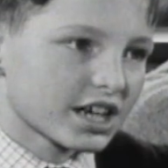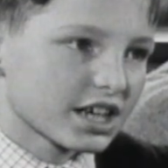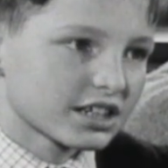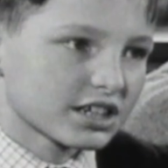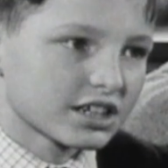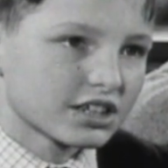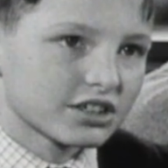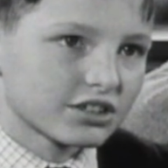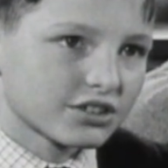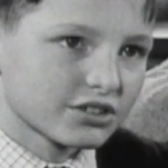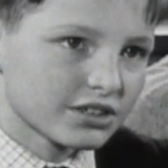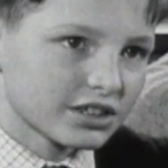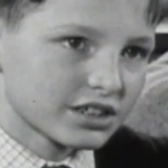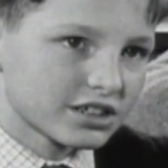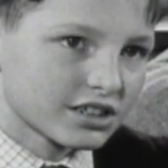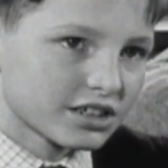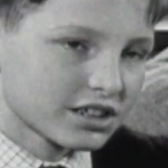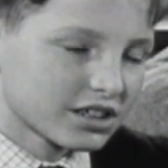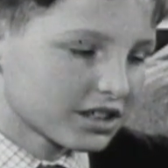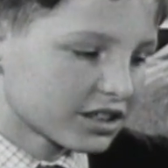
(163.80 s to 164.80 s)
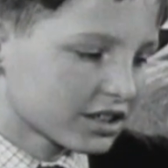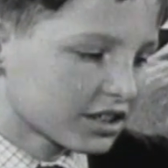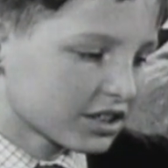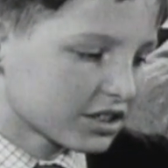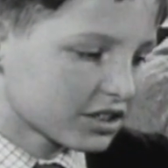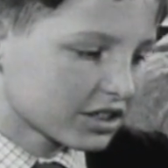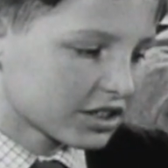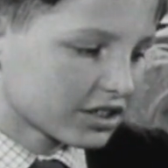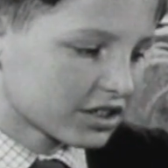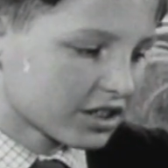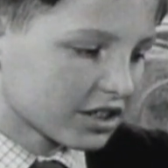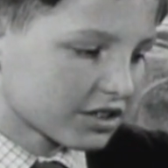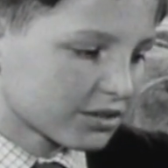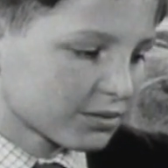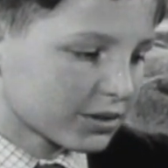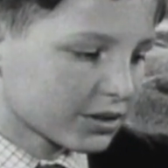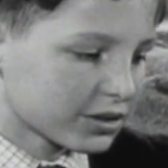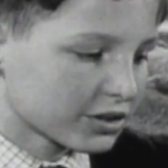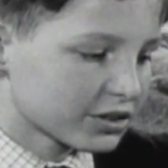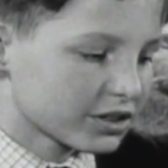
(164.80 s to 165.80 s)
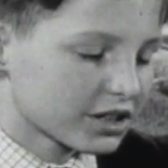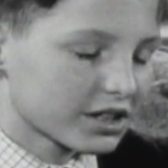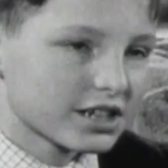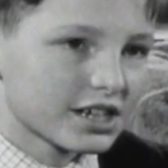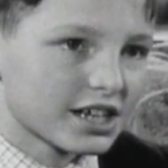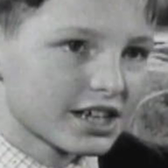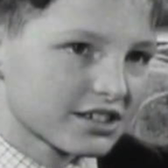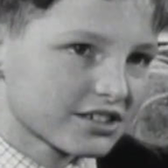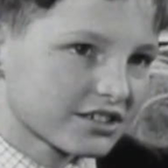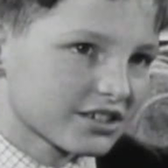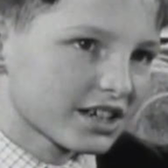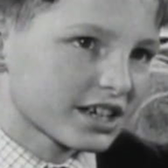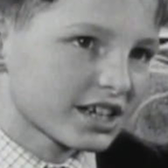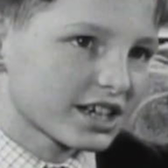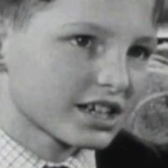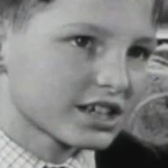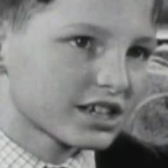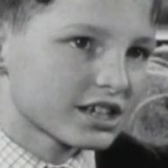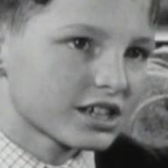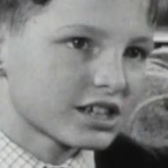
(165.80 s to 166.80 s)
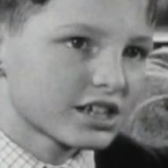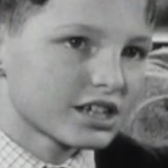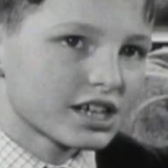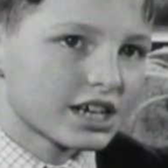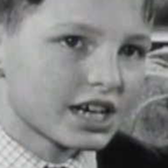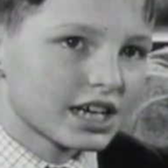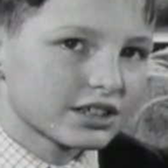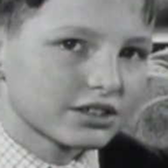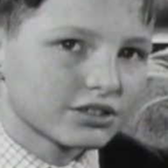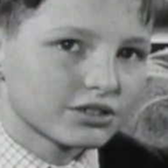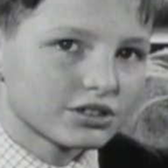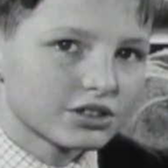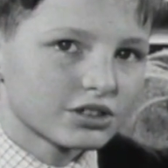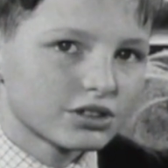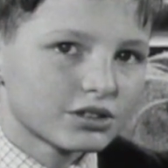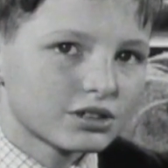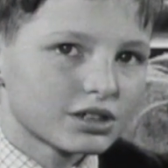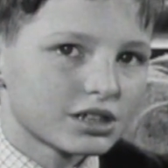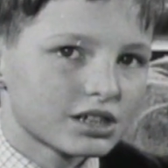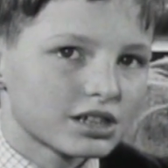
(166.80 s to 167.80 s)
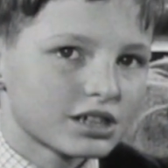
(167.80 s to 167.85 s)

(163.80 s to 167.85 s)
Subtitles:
I didn't do it. She says, well, who did? And I say, I don't know.